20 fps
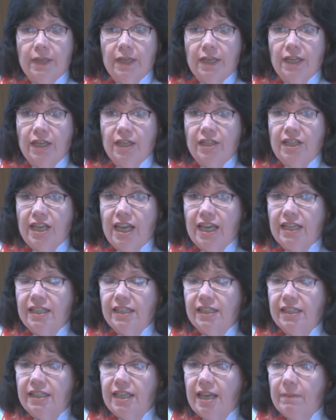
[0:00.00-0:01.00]
You take a
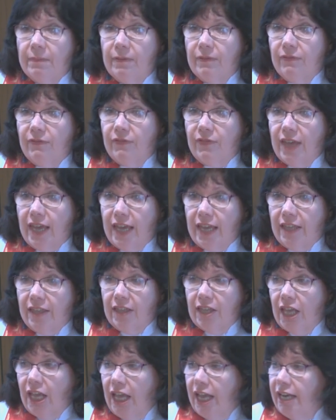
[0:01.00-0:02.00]
step of faith.
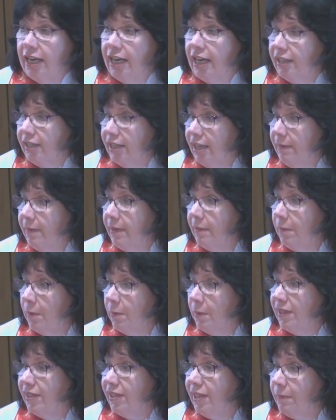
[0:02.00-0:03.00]
Now, some of them
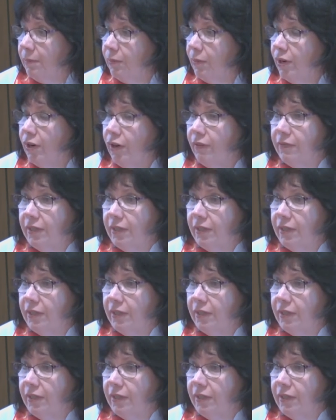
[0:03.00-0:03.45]
almost stepped right off the